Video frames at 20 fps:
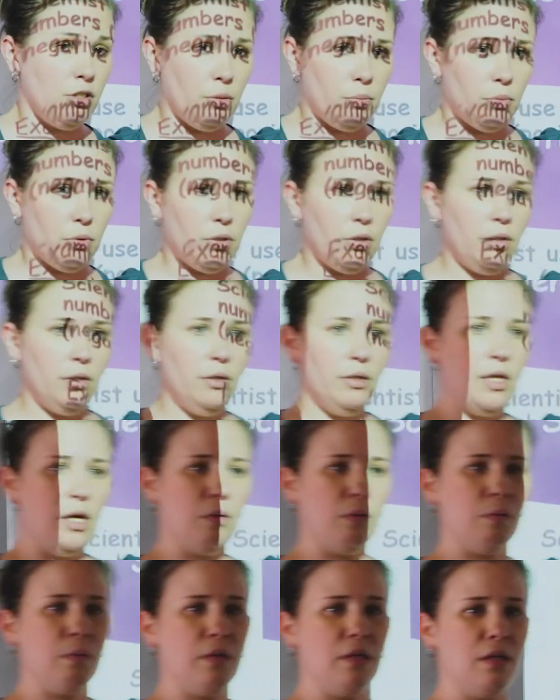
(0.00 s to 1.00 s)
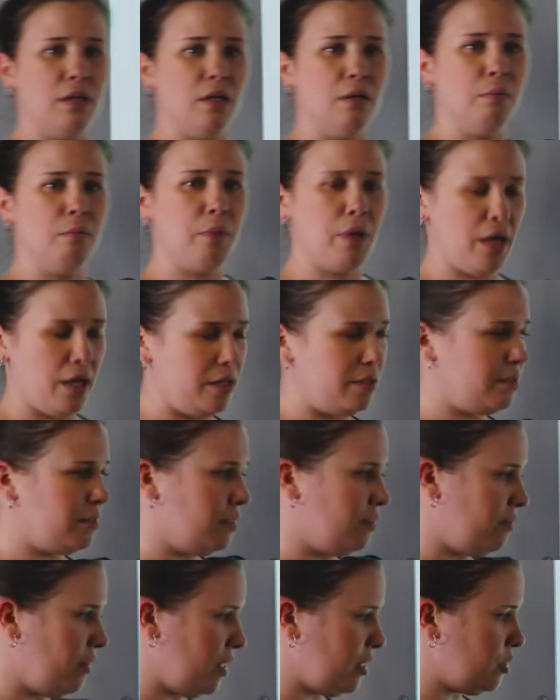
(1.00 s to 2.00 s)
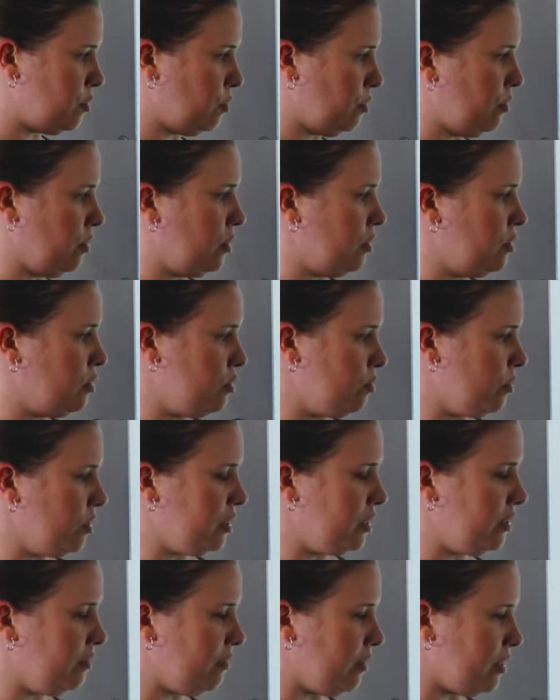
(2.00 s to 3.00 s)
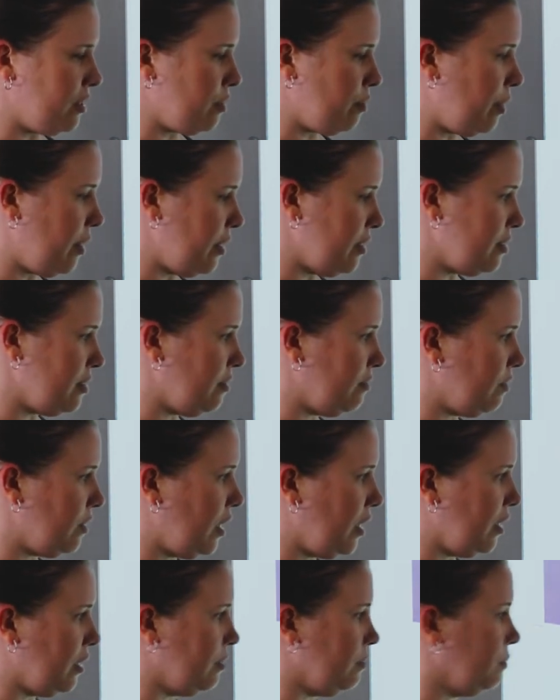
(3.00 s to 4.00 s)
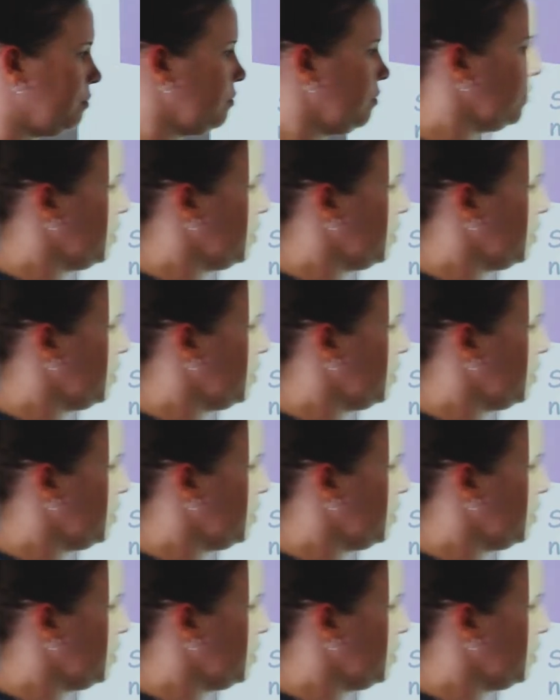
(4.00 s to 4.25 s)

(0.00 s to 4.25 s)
number, that would be the positive exponent. So I'm going to leave it as a positive 9.